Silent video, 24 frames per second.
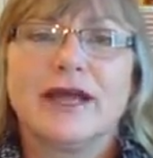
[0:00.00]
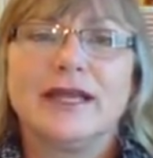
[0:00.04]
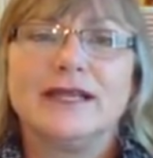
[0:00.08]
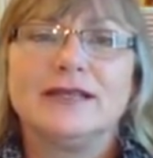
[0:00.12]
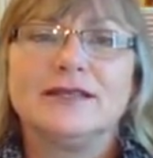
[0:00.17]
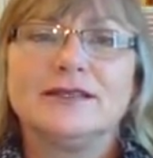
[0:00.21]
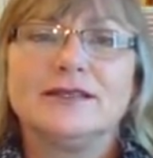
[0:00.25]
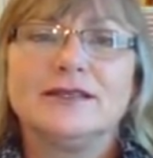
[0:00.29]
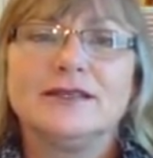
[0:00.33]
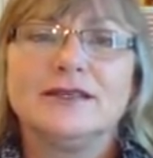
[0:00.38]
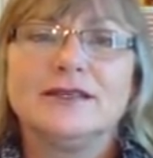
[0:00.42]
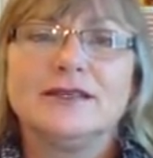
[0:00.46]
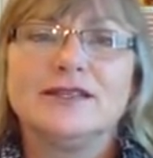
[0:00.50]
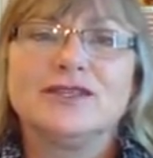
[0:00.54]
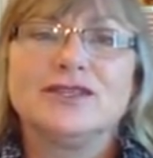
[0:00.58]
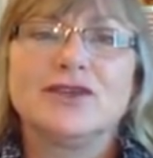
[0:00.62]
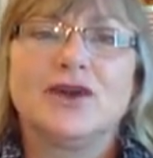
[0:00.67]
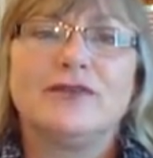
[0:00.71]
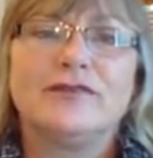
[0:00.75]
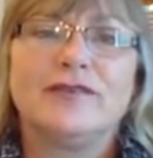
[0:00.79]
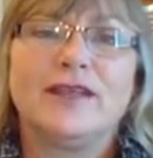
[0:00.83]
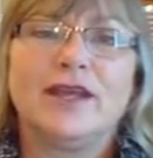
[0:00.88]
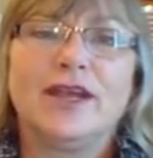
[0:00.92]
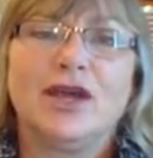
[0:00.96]
right?
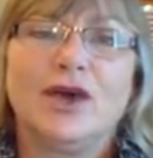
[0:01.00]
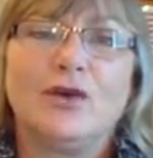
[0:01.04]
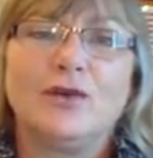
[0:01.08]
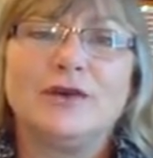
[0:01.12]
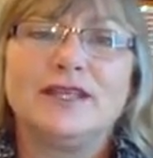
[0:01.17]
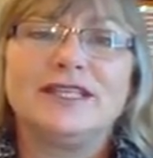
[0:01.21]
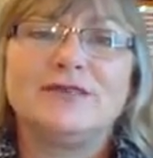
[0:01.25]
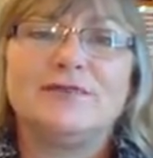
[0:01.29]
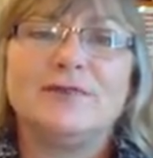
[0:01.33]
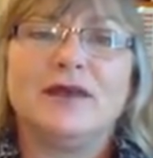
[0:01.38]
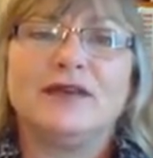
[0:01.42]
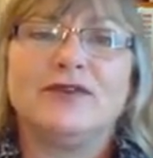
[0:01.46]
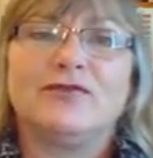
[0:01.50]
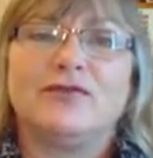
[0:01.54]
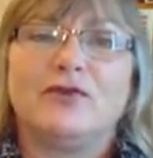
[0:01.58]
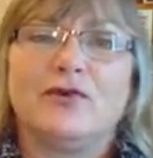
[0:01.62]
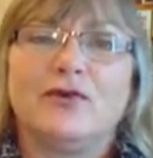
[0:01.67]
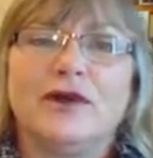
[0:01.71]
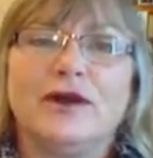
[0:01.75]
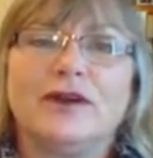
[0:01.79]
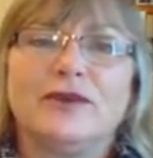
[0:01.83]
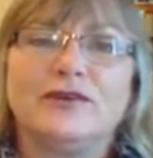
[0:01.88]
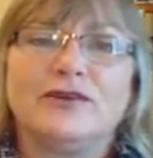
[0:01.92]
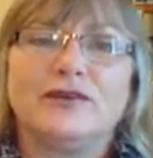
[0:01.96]
So if they go and spend
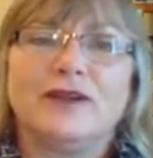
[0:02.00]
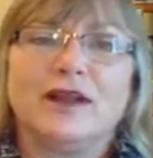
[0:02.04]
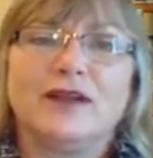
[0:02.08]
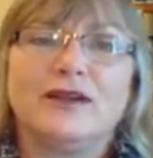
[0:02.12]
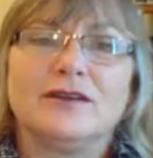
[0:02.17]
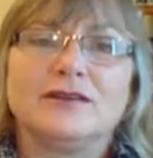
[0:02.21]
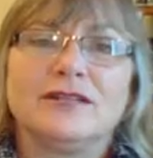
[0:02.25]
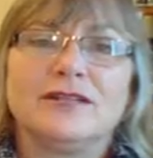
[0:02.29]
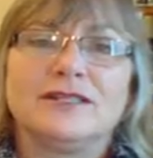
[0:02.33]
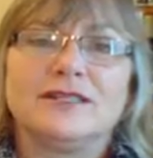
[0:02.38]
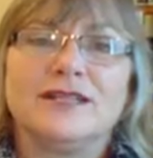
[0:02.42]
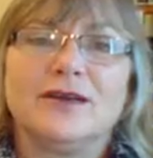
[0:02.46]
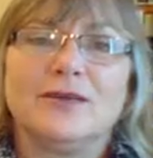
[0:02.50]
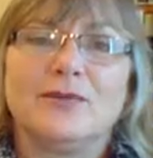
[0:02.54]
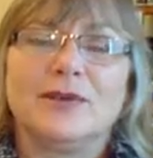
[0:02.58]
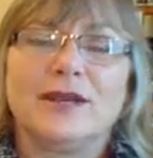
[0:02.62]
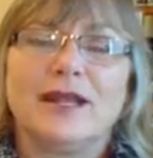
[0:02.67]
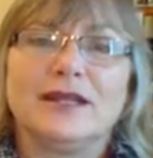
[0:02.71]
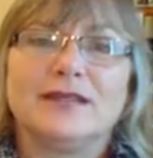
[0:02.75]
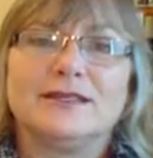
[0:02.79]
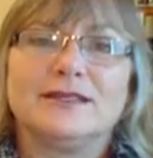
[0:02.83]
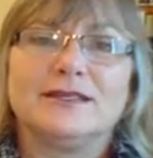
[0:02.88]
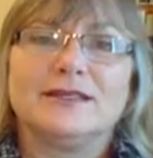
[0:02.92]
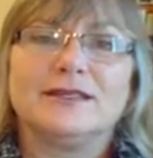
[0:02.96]
$400 at someone
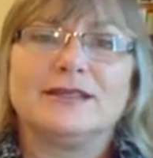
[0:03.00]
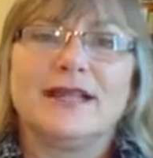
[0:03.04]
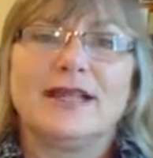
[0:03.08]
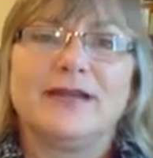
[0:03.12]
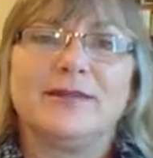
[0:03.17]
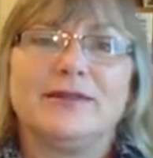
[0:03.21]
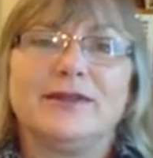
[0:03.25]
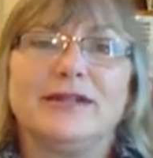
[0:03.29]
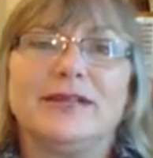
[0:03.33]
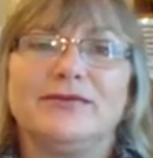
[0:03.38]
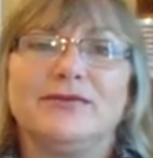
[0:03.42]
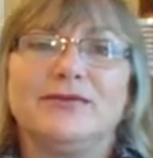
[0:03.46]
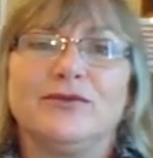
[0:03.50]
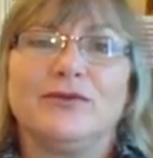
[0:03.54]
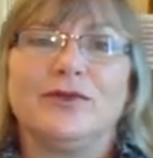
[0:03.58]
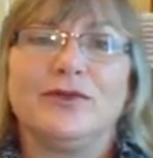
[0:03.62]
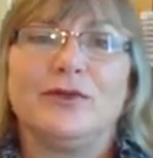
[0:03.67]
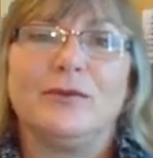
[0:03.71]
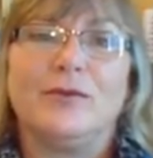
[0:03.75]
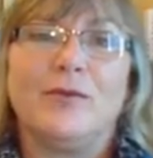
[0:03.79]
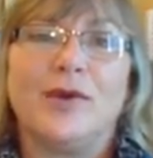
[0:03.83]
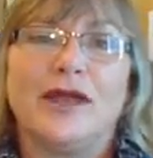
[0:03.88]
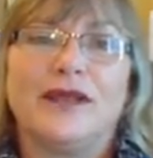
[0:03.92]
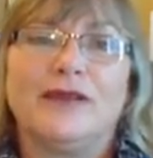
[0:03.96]
else's table, even though
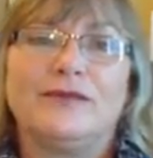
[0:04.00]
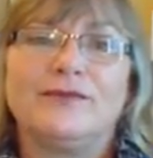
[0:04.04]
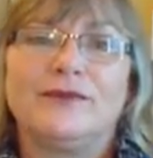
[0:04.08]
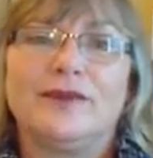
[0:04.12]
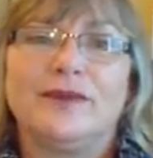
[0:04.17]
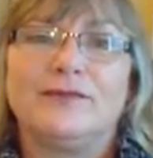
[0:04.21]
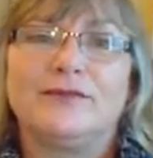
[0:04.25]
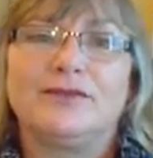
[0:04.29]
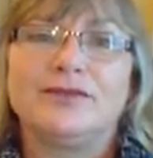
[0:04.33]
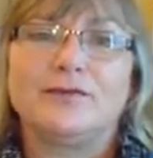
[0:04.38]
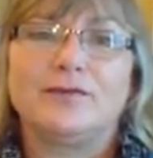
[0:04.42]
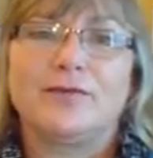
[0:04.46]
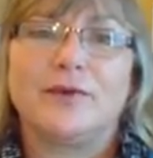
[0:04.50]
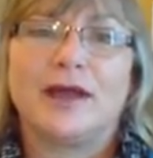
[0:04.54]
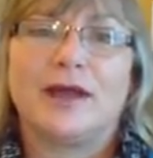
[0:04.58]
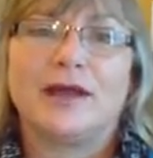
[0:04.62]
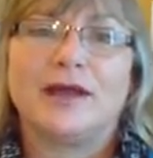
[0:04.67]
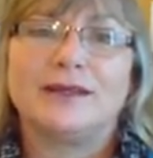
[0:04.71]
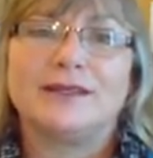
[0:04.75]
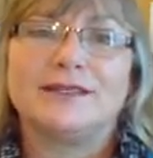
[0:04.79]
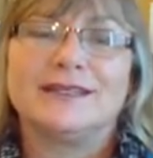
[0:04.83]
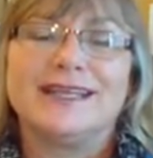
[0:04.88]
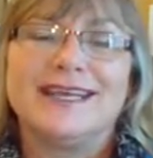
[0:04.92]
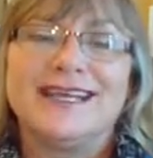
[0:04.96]
they might have loved your
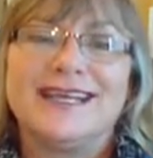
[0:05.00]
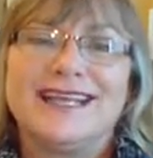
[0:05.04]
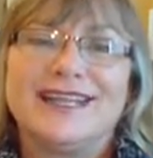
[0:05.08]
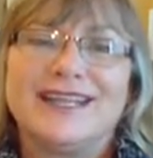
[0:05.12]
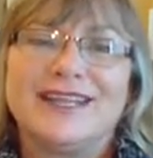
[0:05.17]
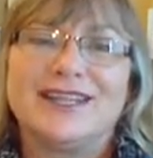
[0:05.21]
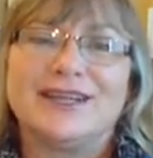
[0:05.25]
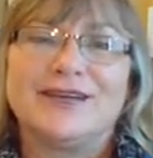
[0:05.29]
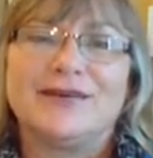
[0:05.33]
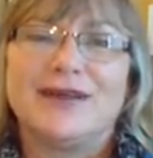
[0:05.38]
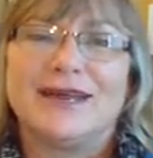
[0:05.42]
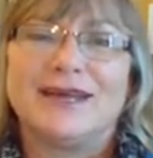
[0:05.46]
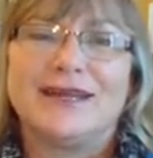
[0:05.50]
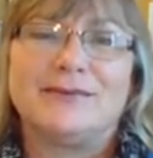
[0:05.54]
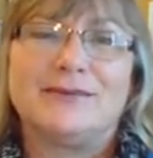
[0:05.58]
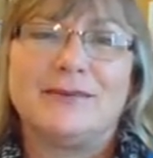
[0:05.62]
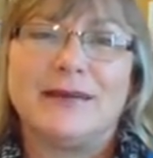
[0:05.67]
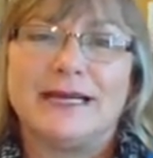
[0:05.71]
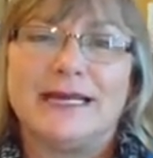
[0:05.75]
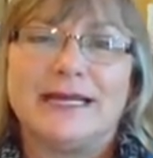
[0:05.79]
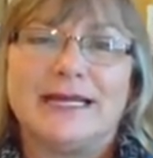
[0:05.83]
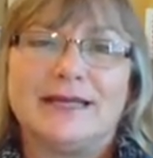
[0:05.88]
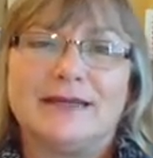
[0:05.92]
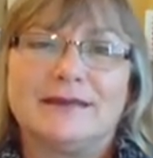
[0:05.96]
product, they're out of
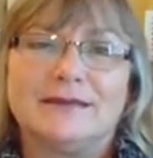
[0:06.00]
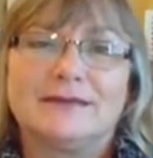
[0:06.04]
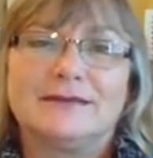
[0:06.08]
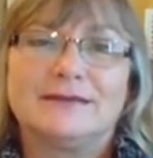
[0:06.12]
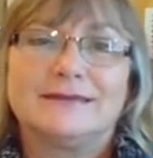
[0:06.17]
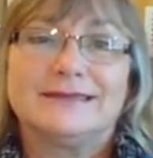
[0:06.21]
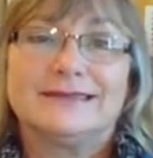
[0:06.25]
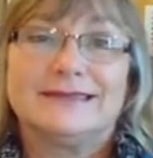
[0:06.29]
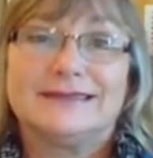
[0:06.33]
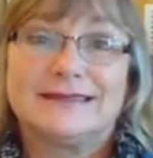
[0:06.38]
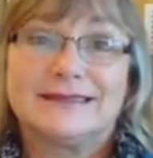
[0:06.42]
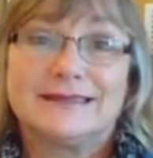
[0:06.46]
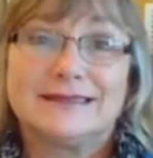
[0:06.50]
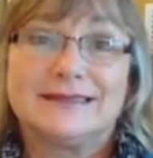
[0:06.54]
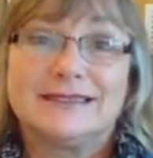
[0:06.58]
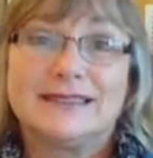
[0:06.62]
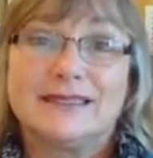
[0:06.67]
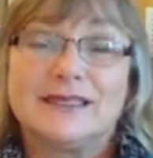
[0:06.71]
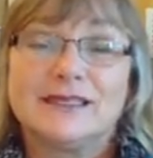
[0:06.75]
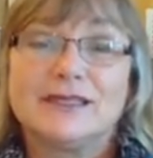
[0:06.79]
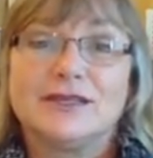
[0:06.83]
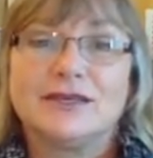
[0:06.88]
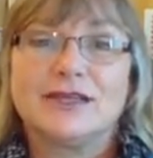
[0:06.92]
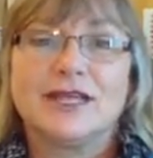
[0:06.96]
money.
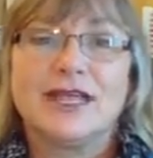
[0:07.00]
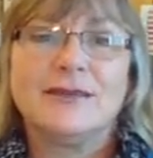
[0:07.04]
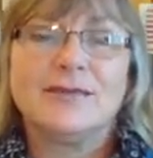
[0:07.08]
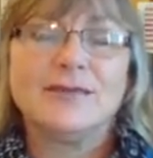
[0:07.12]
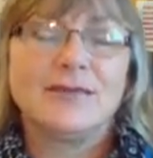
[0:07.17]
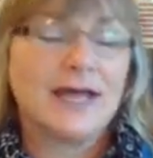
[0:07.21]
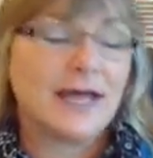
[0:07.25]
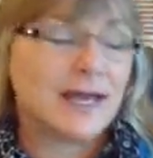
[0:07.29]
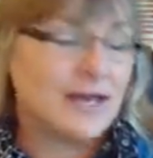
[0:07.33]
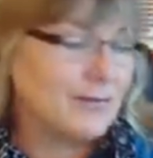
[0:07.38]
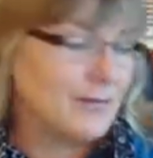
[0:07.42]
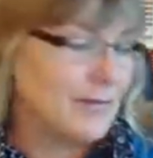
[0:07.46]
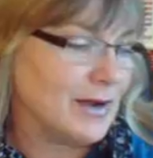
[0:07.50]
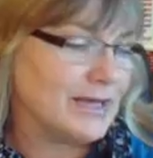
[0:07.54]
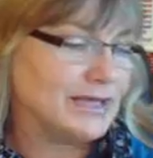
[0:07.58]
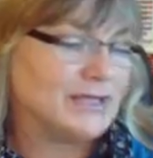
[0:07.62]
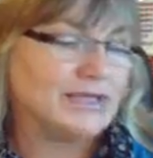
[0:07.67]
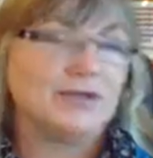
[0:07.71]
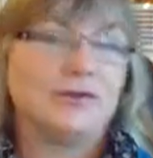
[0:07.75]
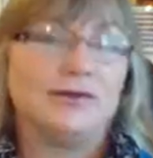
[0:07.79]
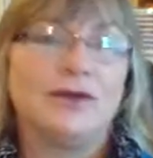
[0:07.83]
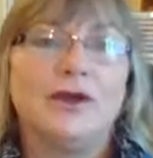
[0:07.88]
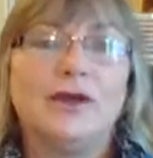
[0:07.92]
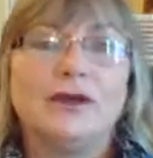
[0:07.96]
So keep that in
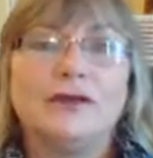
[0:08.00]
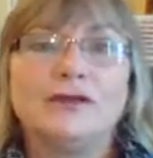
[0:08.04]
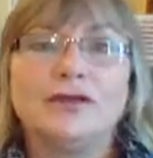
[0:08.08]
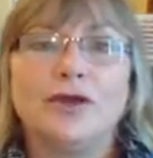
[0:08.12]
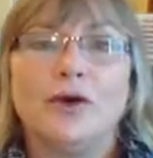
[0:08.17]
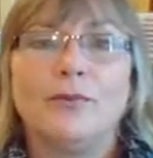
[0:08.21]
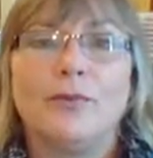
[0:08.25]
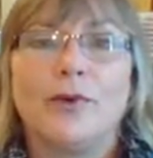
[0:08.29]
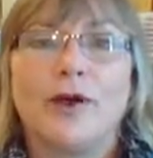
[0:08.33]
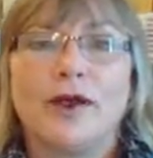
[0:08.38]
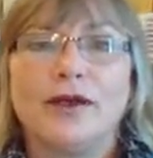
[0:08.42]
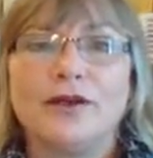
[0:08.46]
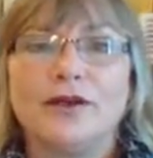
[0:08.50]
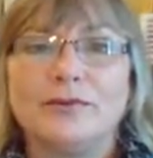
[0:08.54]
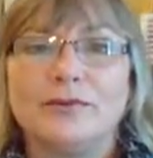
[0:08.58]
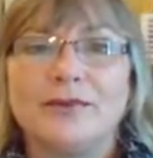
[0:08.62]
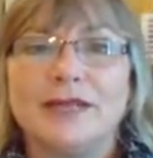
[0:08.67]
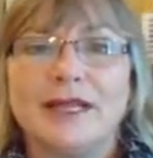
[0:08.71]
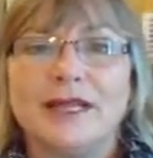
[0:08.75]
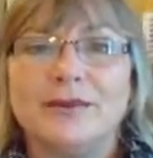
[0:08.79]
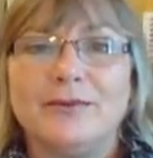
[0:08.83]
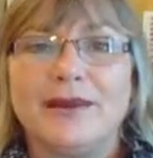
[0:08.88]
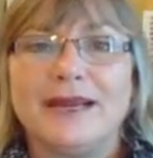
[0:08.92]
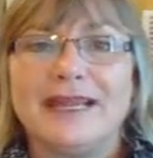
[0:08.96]
mind too. Don't partner
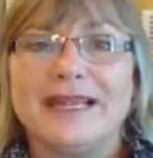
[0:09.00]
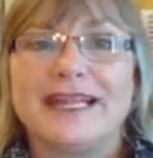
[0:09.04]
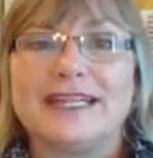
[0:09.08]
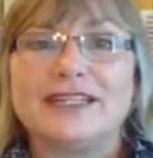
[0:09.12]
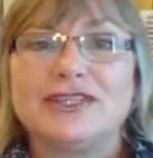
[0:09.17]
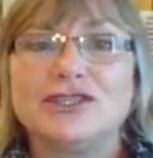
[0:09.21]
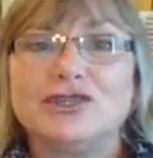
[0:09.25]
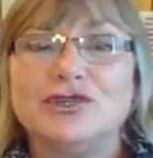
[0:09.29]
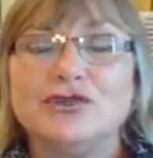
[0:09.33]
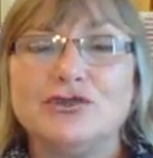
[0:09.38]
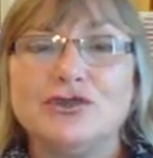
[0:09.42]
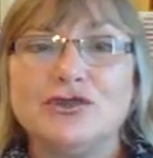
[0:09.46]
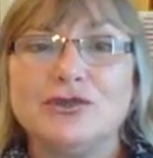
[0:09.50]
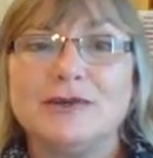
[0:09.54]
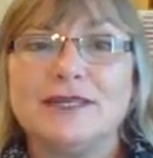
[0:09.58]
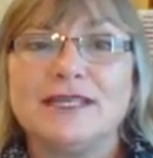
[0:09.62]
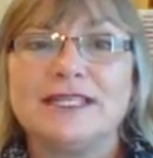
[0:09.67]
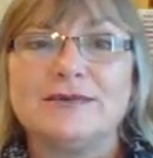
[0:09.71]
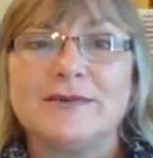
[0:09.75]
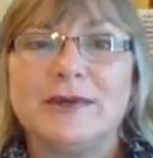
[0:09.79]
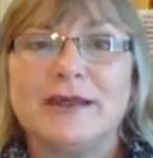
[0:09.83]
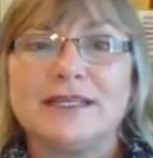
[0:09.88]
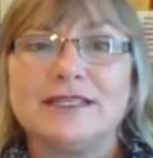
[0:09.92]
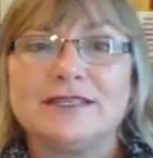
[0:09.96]
with anybody that's too
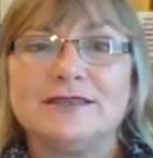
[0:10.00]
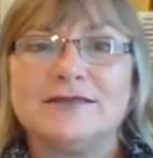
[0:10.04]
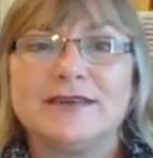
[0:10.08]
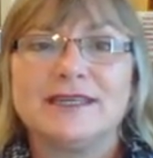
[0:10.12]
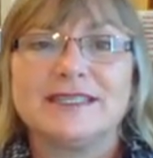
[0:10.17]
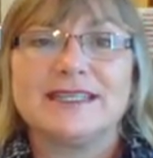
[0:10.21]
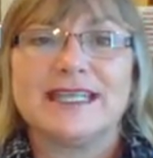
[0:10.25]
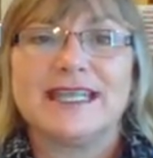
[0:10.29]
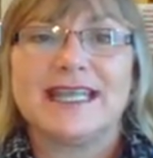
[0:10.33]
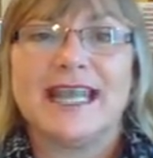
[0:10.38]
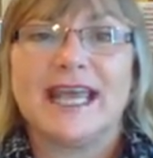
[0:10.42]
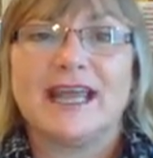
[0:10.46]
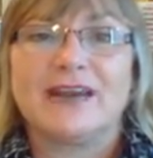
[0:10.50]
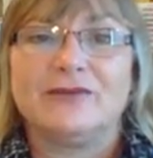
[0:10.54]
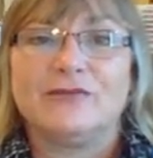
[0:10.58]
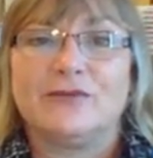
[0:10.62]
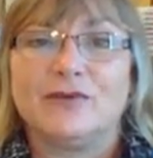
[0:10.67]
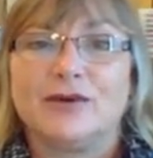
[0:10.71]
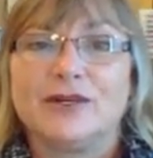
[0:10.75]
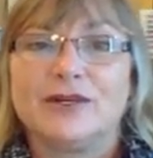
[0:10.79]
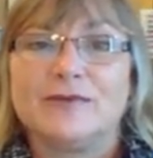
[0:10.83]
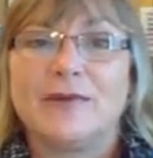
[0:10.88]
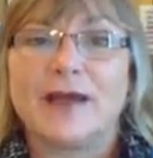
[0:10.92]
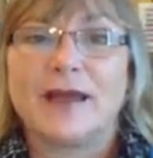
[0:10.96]
expensive because they can't
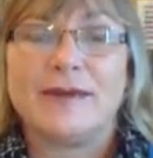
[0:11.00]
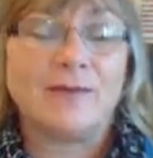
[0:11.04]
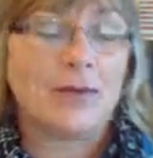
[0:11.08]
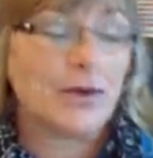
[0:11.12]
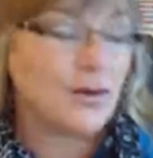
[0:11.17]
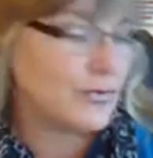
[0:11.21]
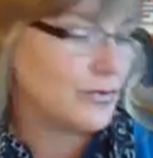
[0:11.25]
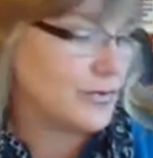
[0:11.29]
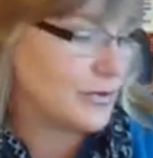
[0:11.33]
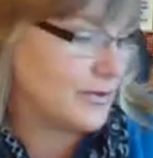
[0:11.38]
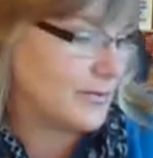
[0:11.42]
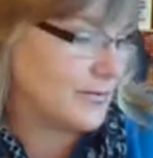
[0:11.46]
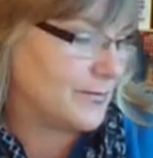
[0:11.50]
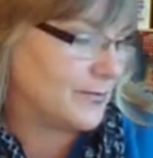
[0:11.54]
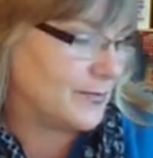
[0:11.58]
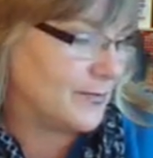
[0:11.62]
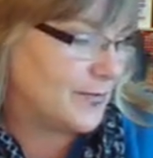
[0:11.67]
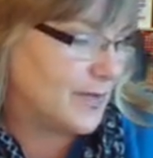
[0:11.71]
afford to buy both.